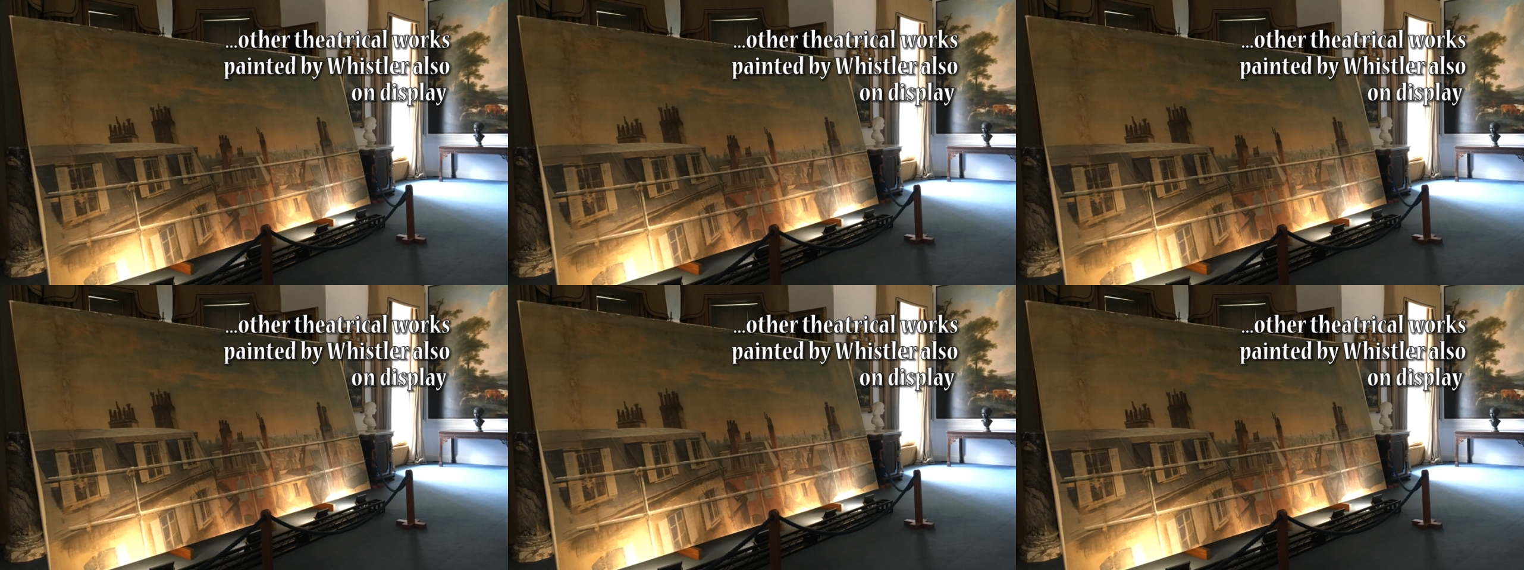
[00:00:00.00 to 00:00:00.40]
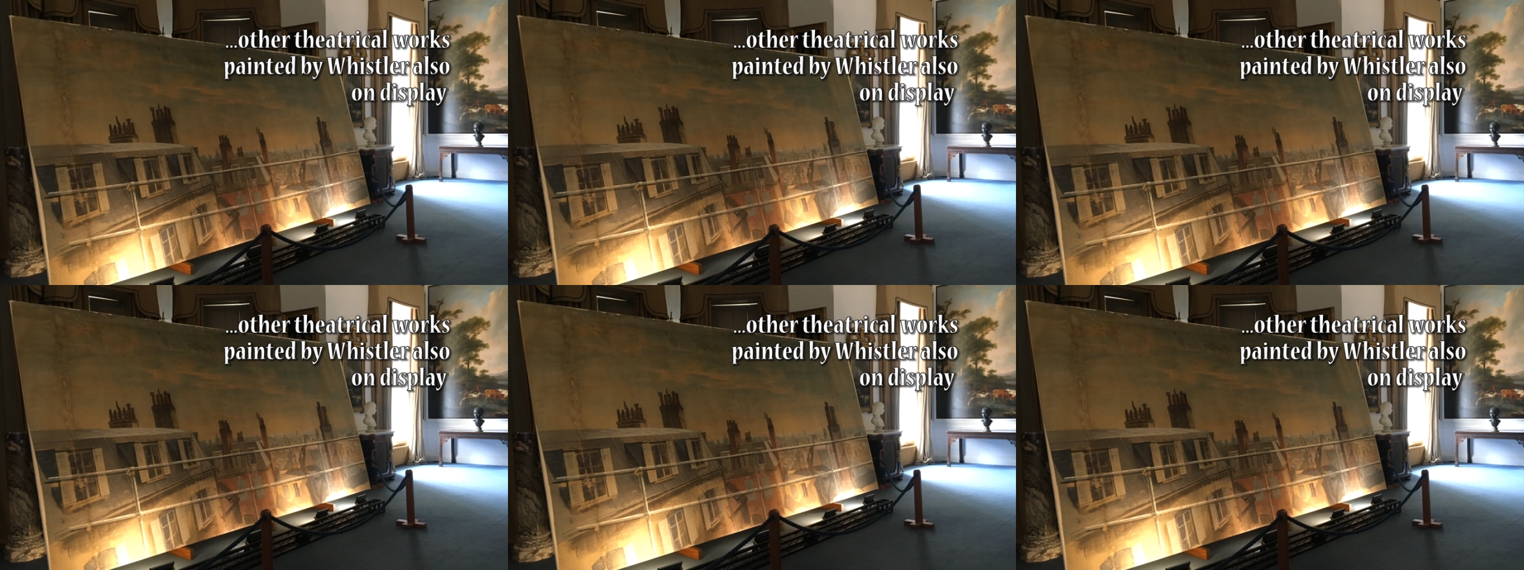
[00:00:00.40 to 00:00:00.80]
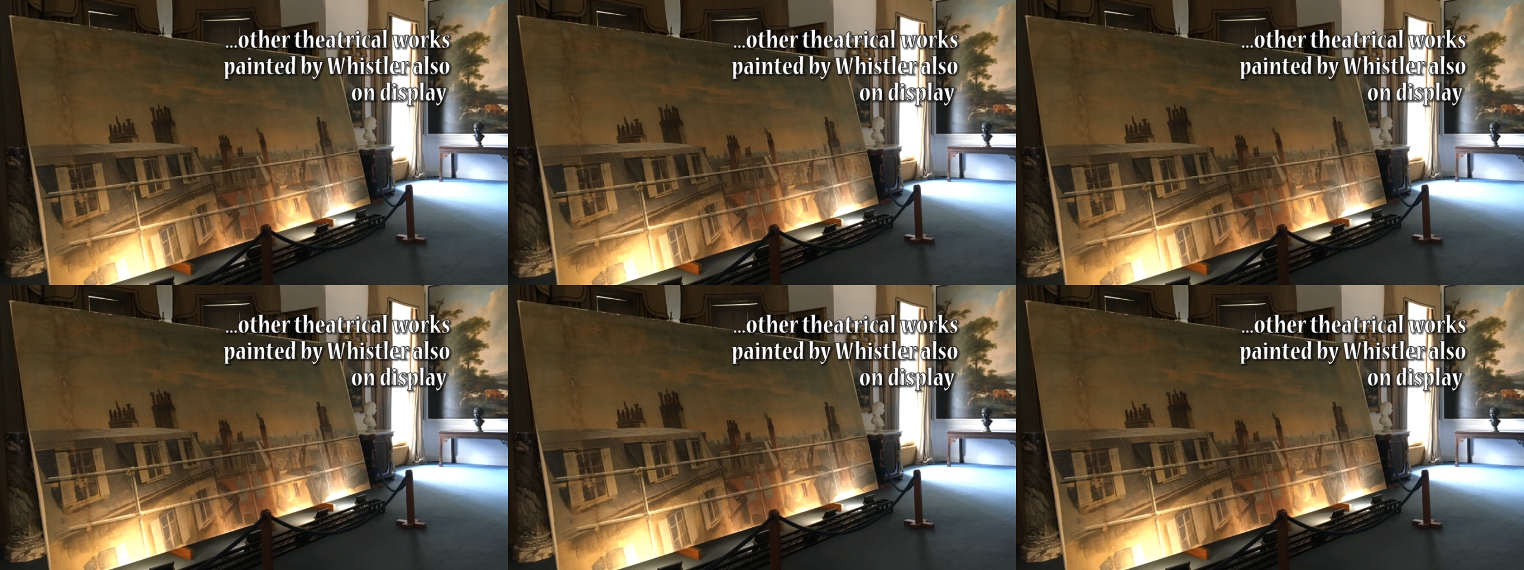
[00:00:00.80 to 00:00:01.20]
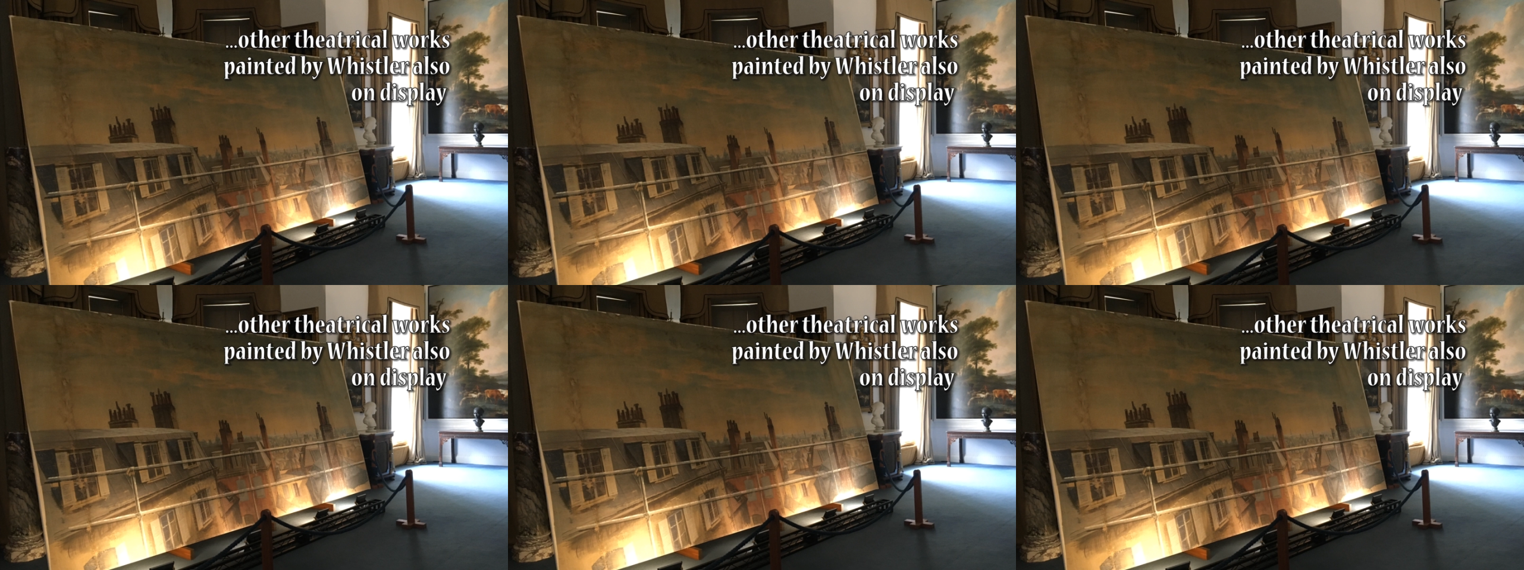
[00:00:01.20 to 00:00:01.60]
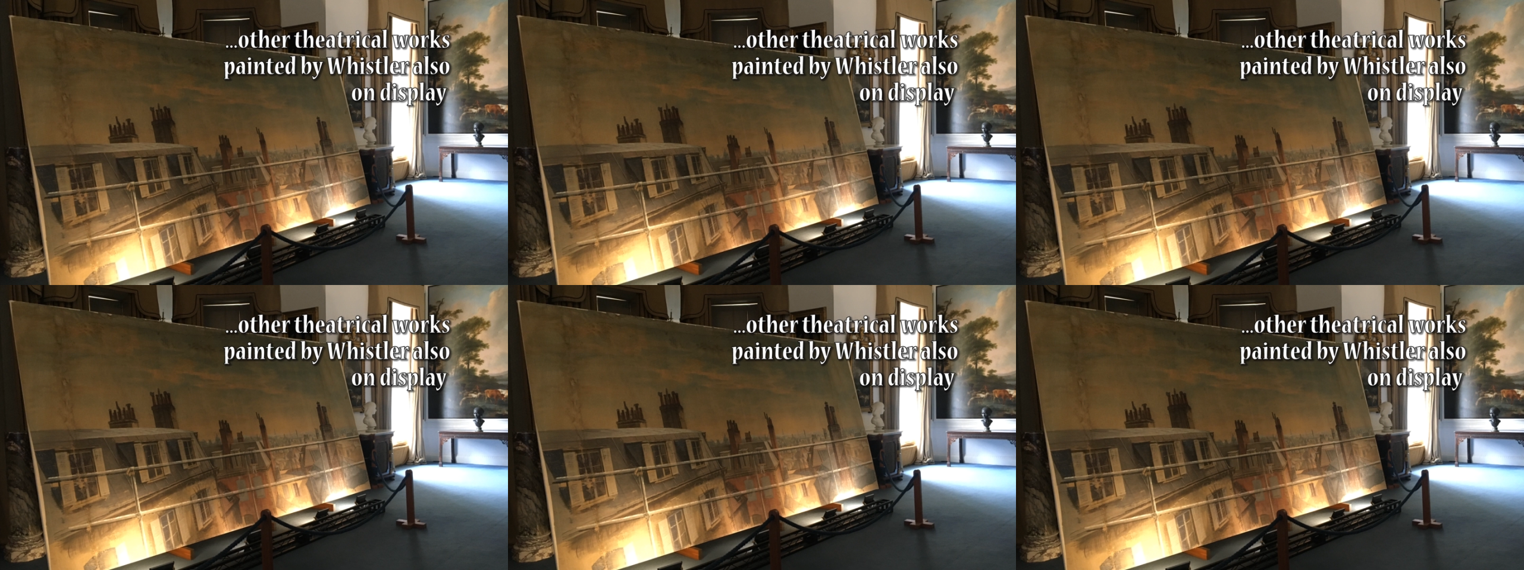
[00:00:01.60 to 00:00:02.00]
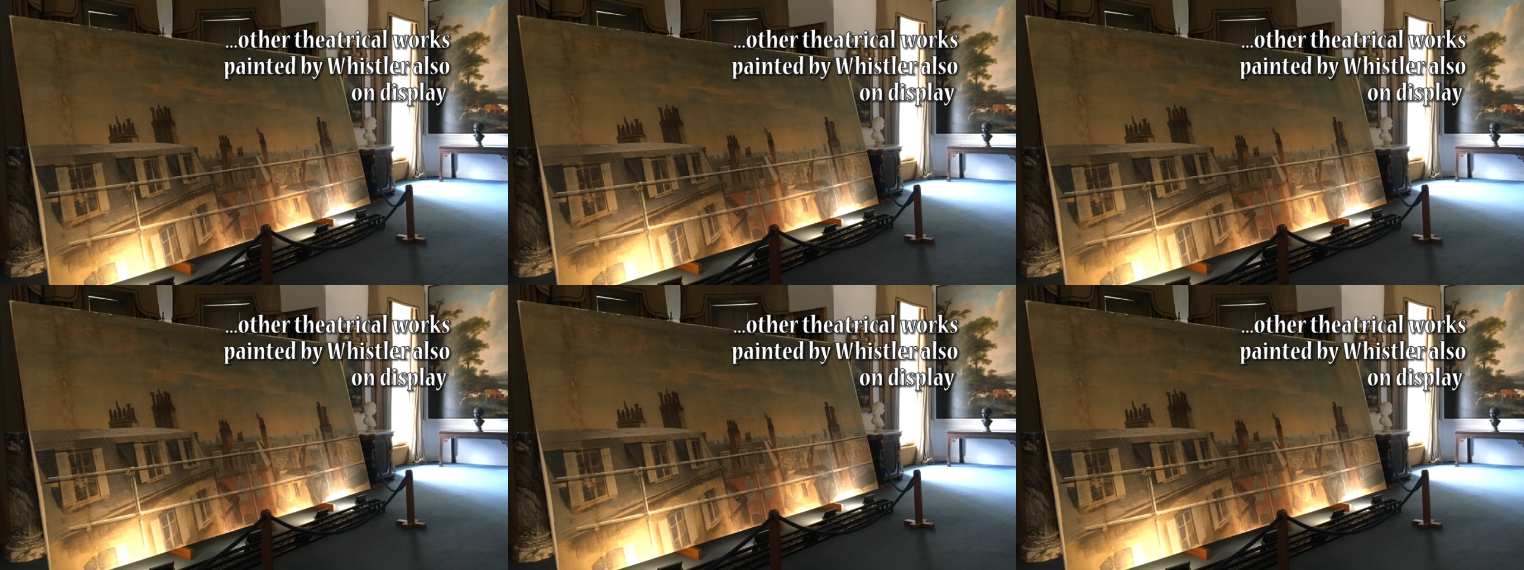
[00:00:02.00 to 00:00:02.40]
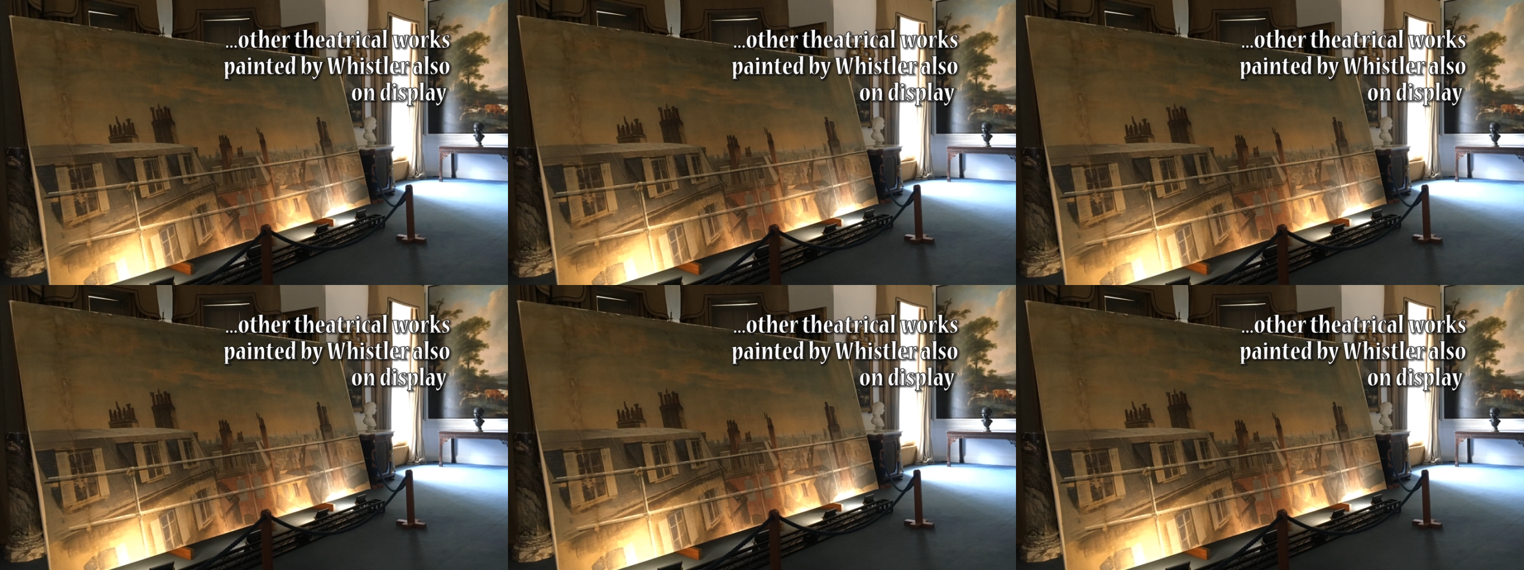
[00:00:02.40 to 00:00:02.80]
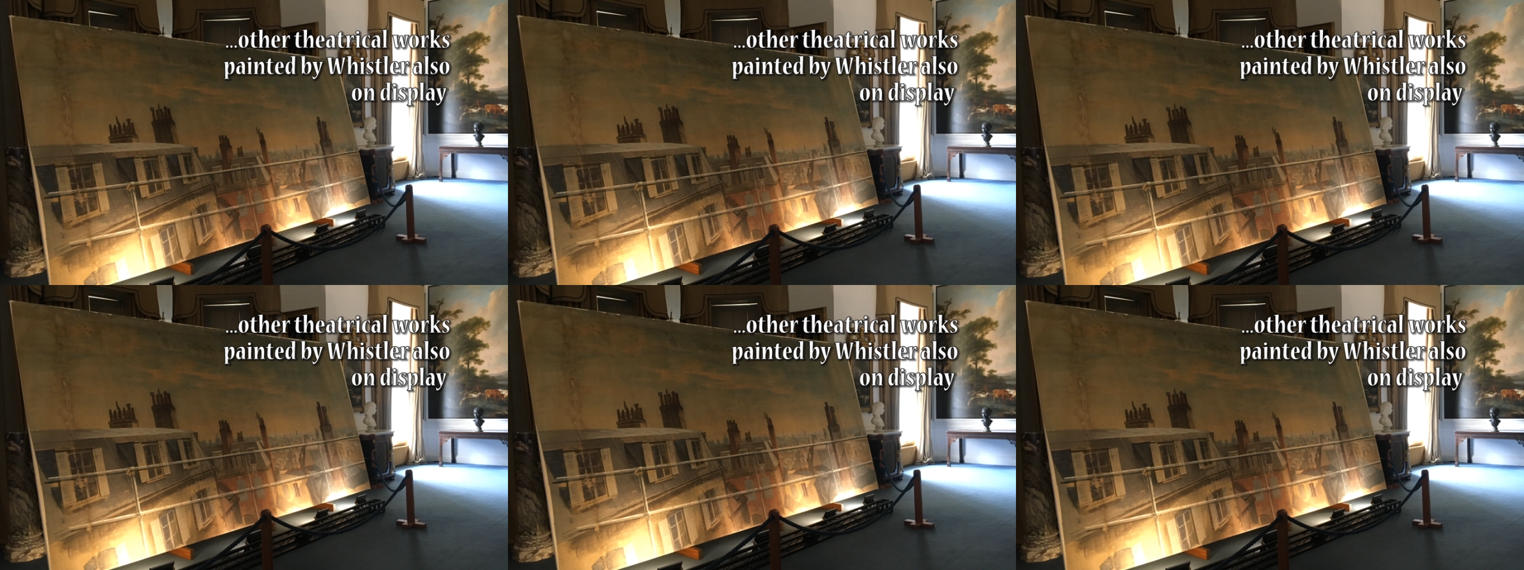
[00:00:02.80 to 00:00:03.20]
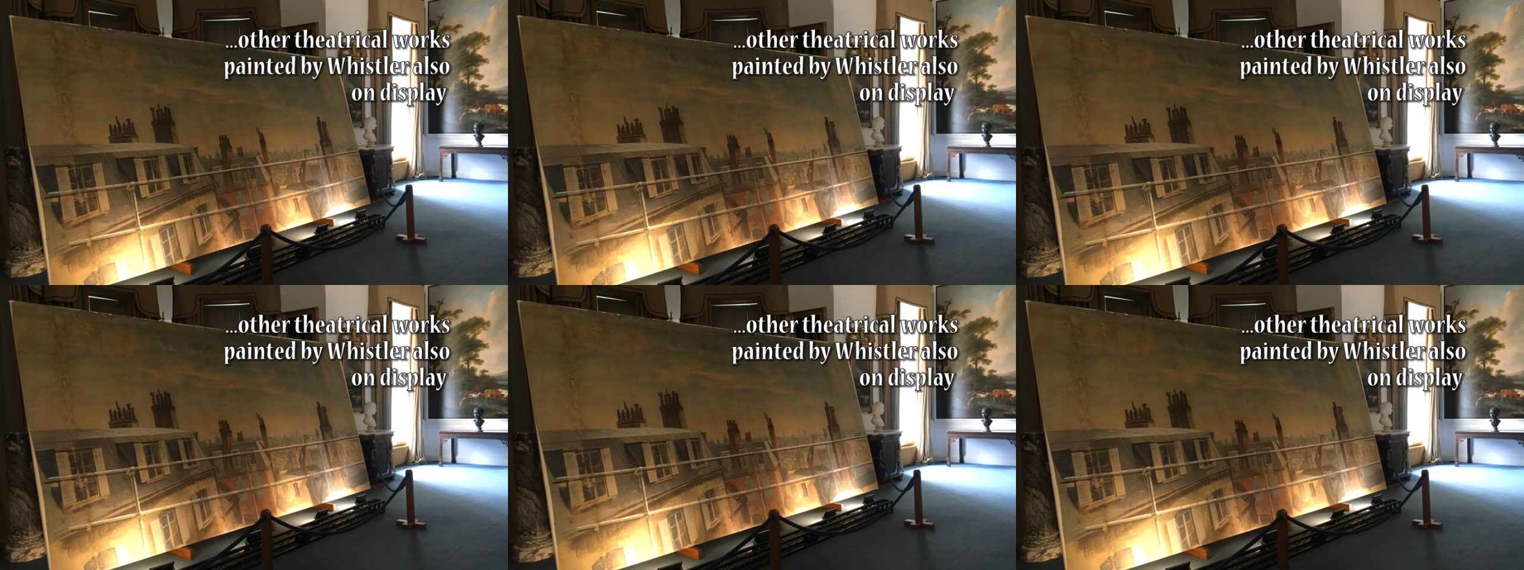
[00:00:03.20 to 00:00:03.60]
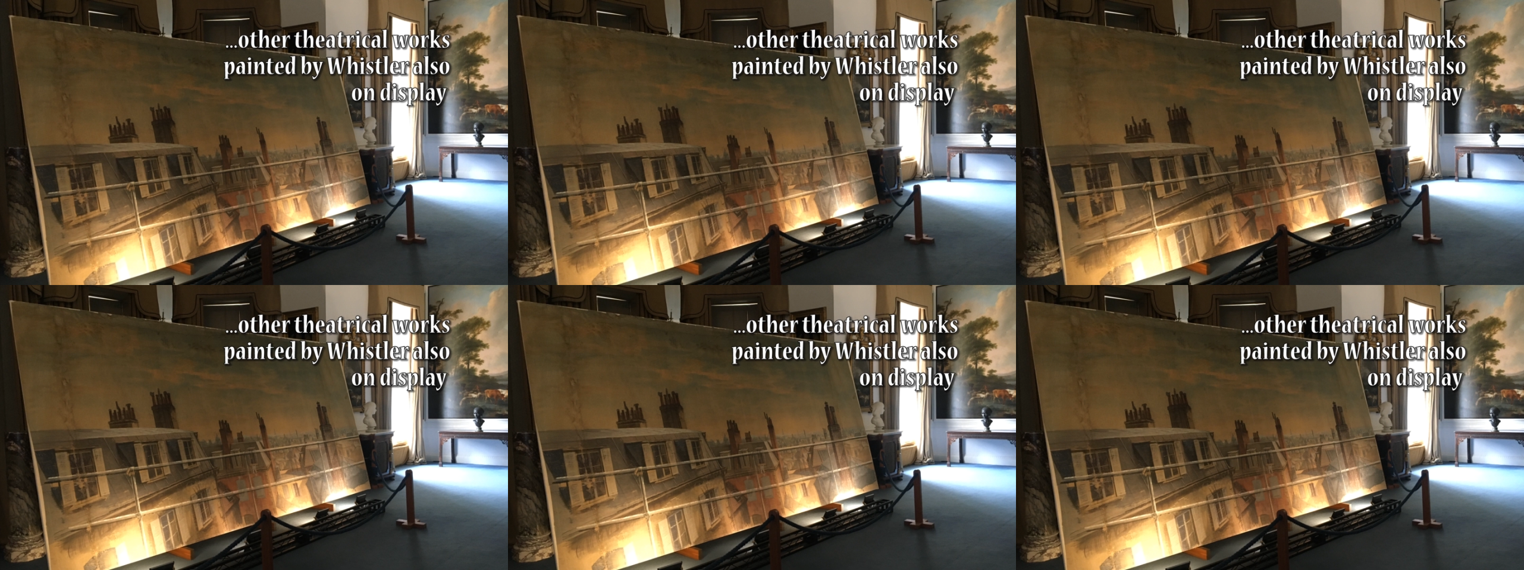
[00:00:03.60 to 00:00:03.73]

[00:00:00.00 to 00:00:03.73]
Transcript: No face is visible, so there are no lips to read.